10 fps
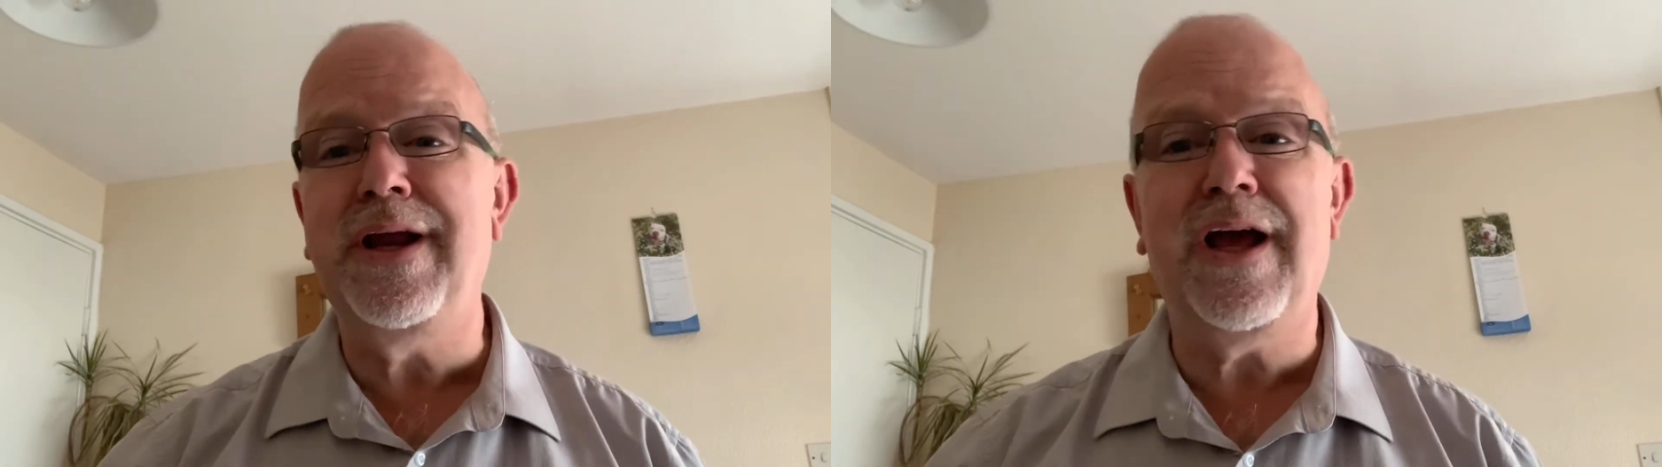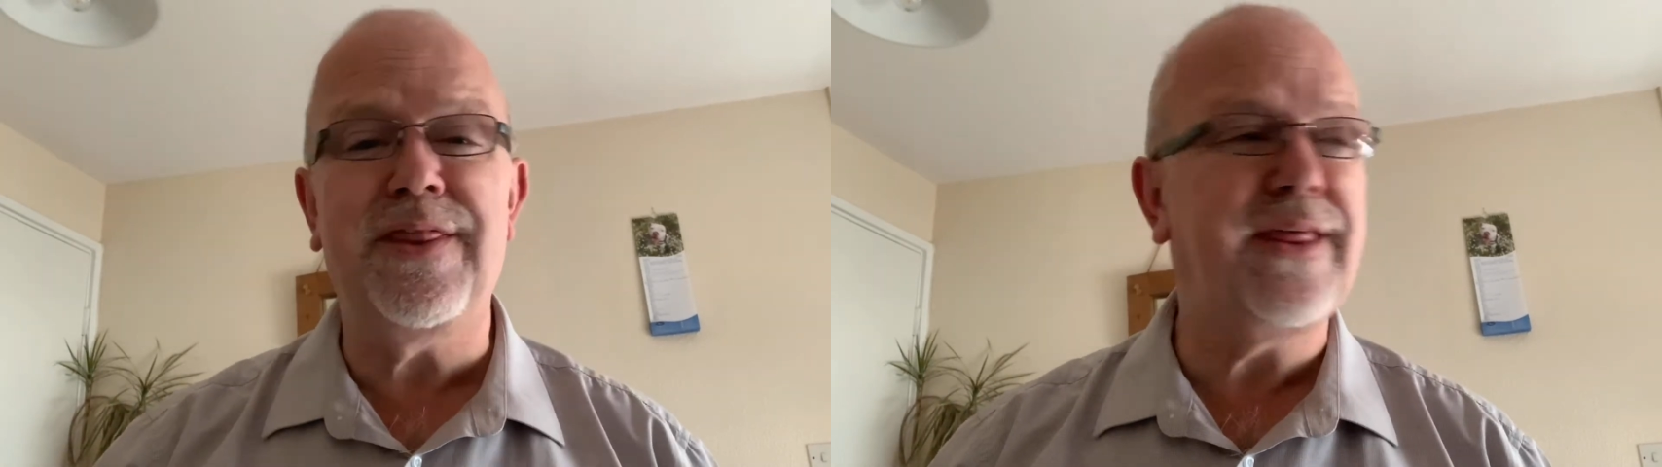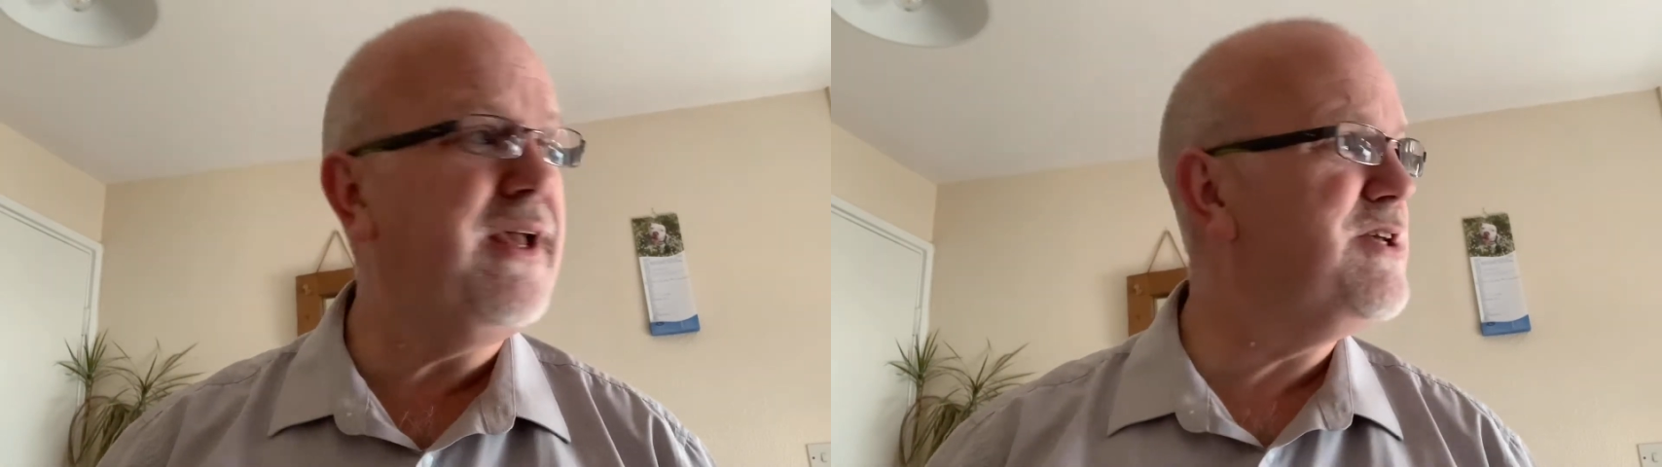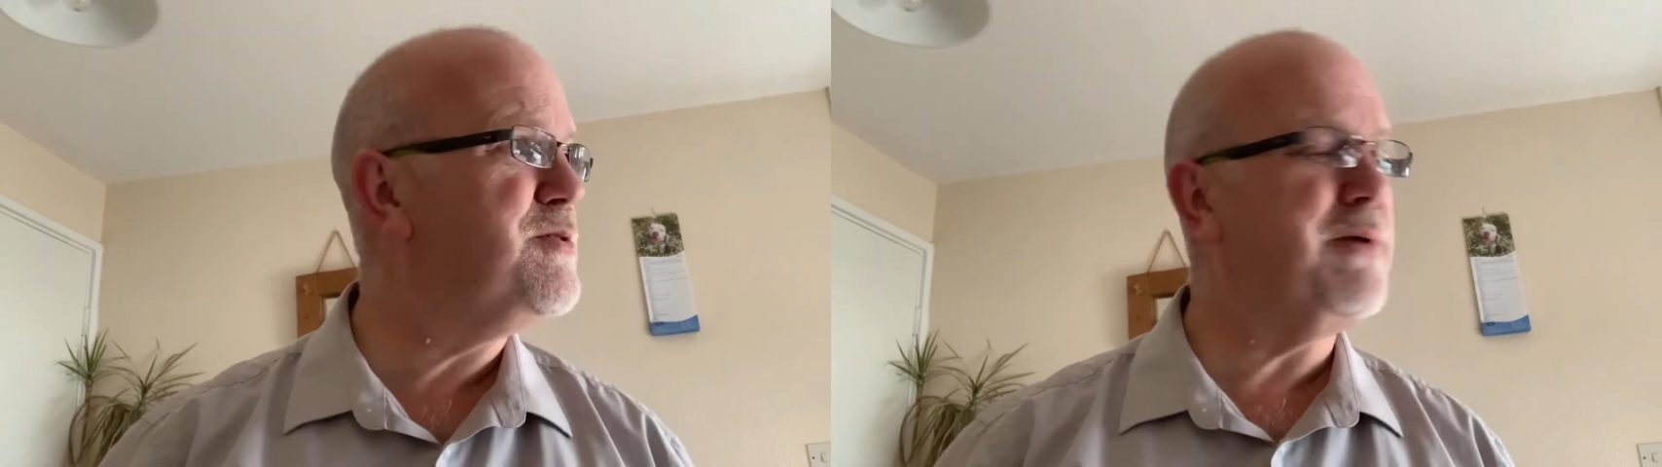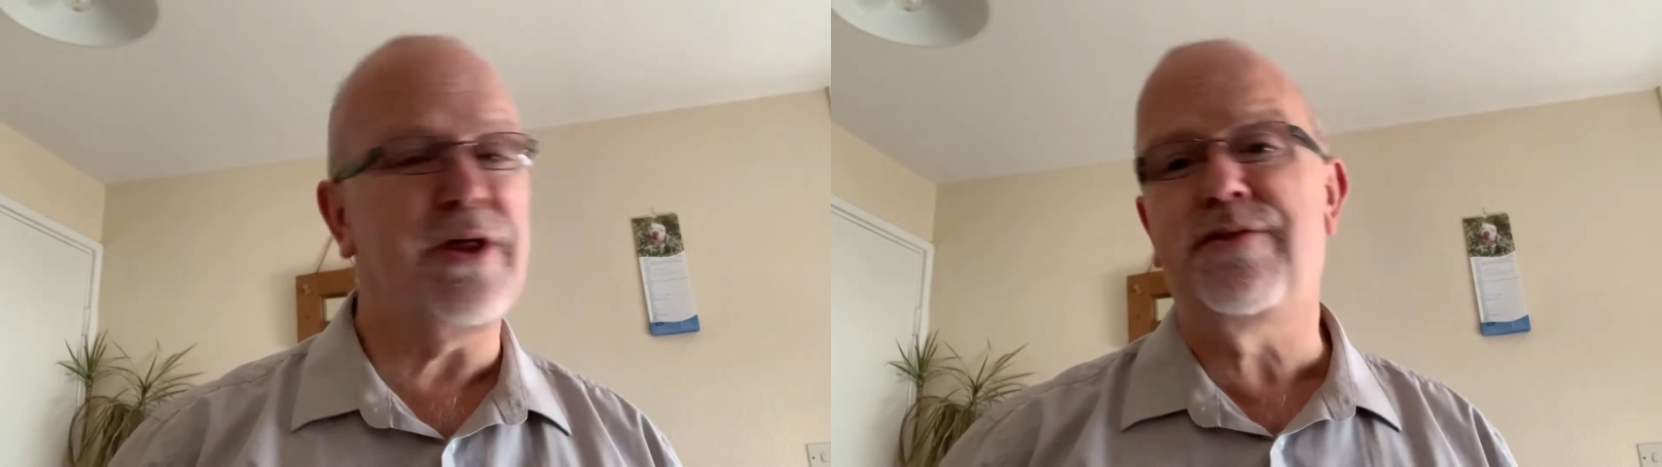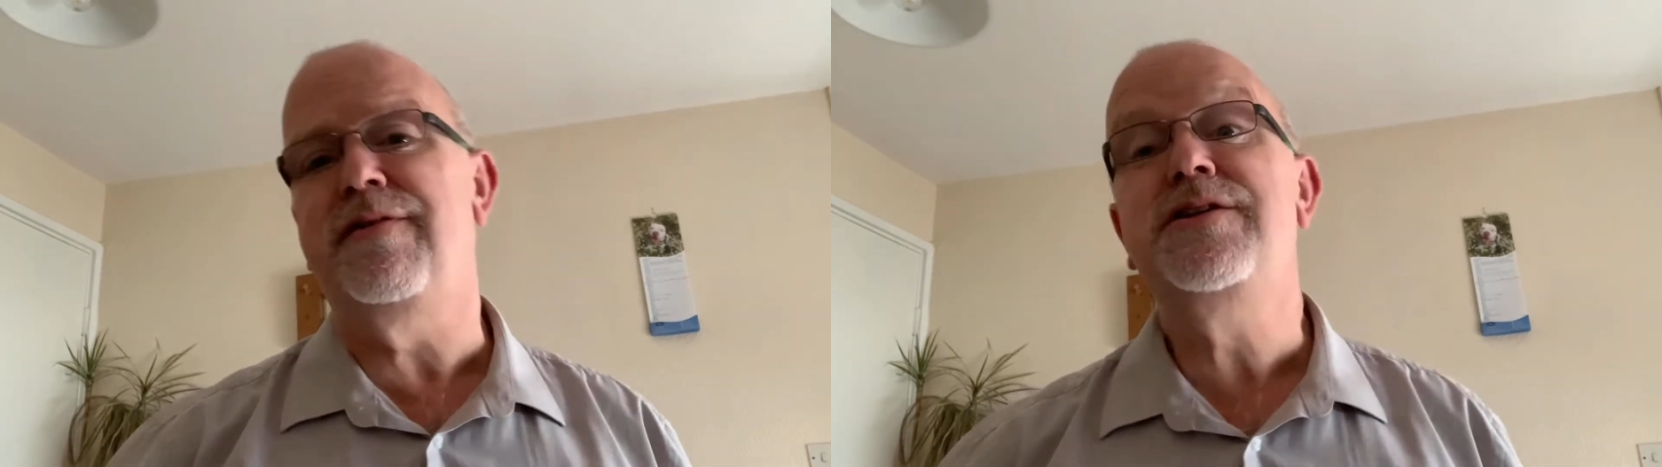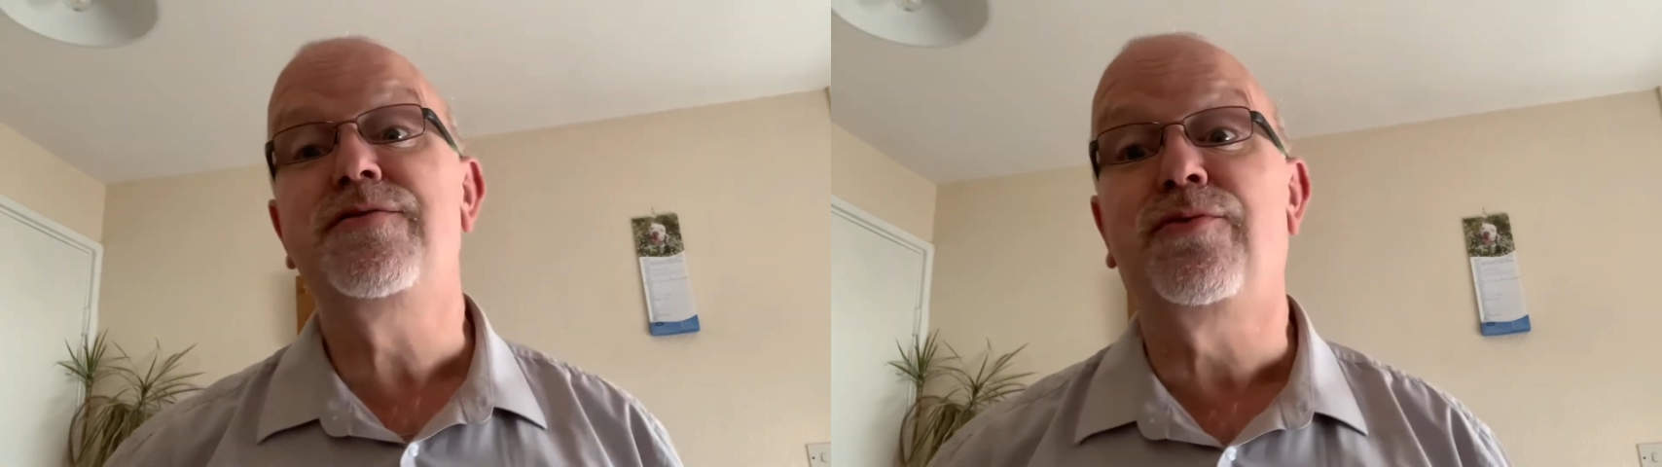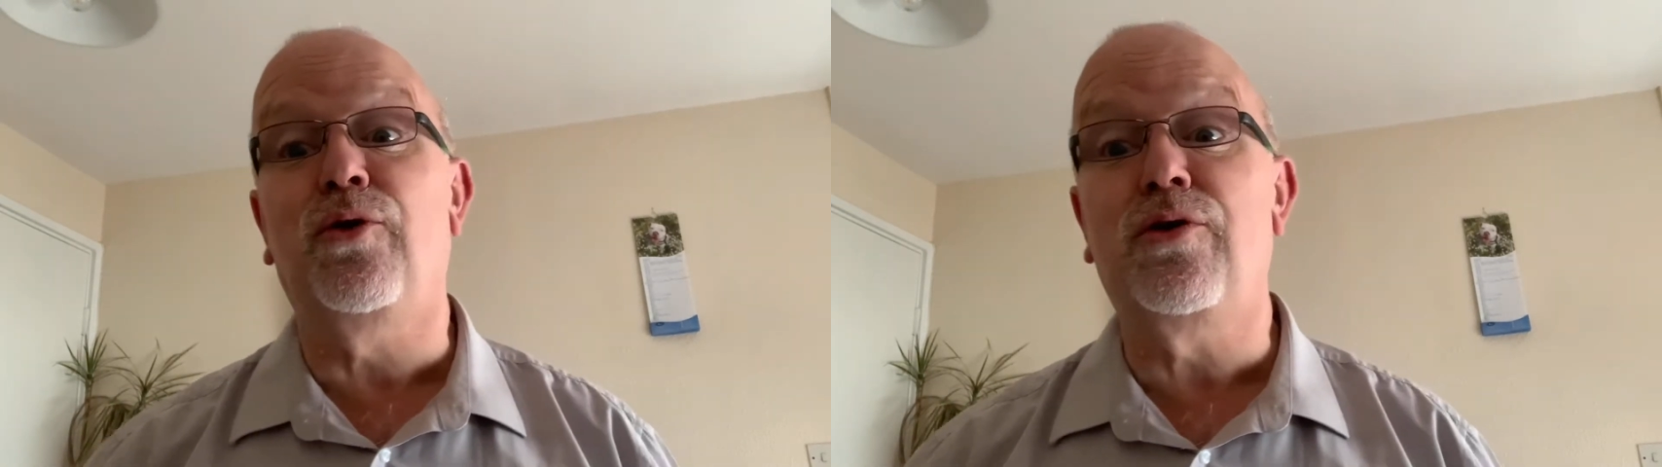I think it's about 3 to 4